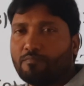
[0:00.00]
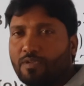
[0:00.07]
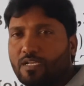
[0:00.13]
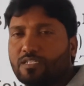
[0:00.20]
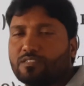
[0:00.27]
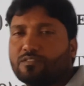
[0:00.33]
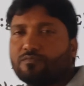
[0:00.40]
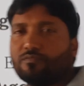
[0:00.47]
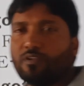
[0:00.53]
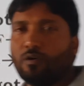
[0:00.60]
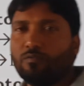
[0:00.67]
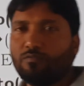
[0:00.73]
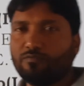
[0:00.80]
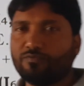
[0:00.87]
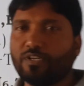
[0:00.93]
Means
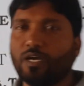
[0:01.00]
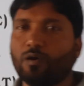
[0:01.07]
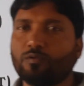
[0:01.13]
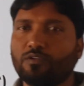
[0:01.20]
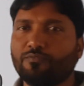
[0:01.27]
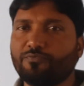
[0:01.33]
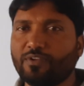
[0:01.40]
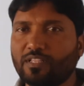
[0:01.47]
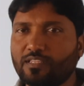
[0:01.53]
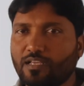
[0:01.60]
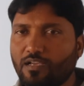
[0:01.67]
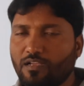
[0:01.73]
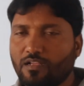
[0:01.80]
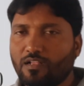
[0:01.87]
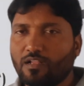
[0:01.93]
now we have to fill
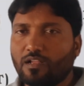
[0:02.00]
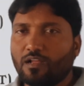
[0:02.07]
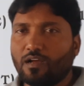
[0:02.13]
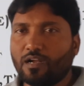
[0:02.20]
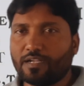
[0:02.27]
the